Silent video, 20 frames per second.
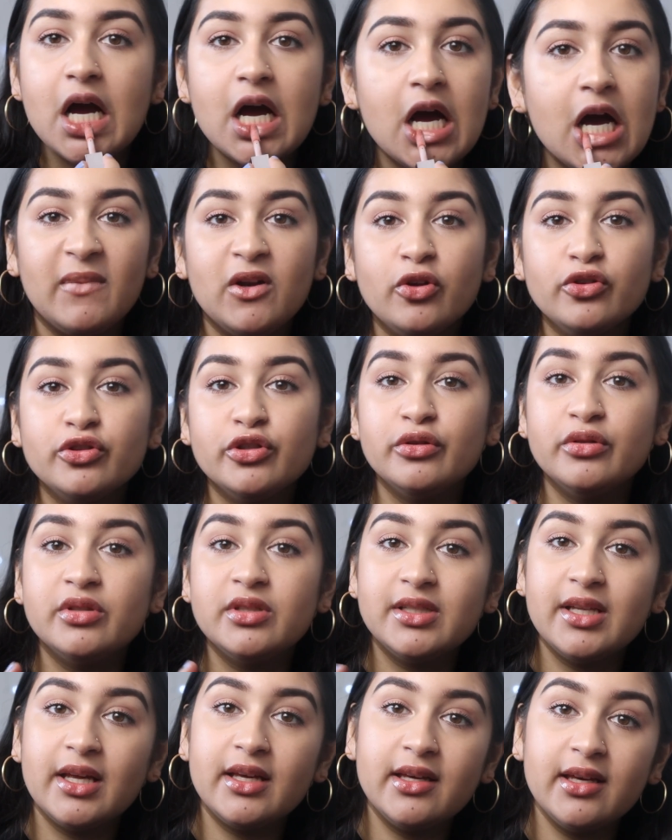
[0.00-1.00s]
But not too
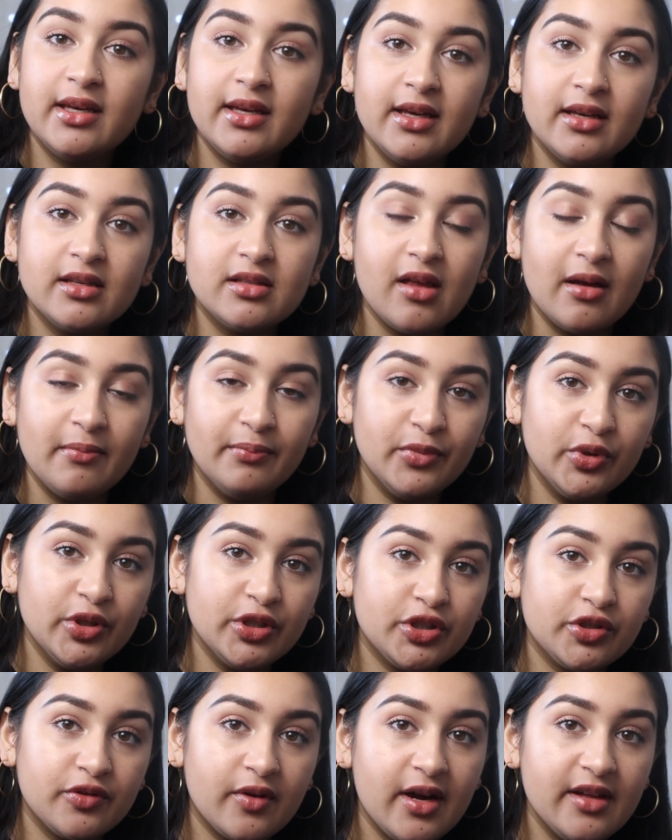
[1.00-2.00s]
sticky, it's like
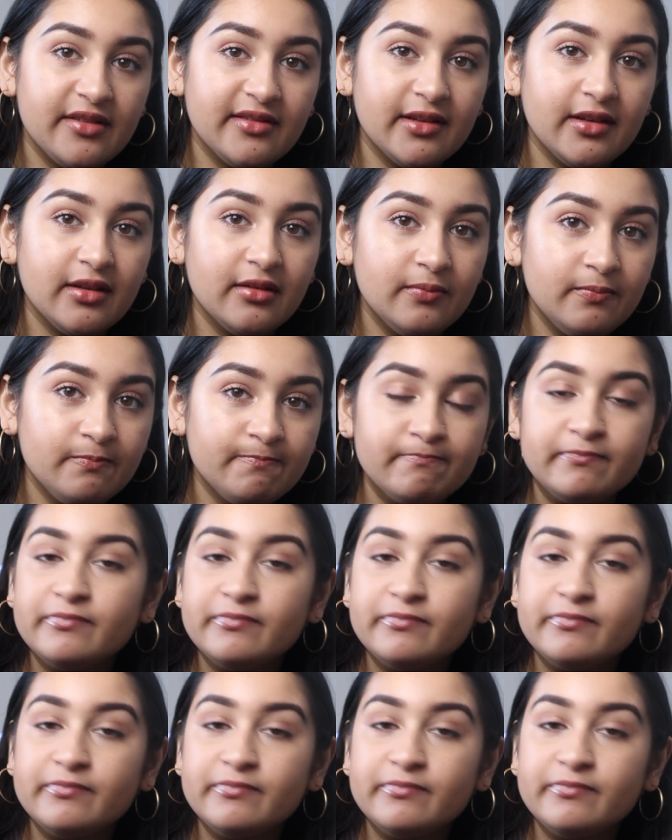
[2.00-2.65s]
moisturising.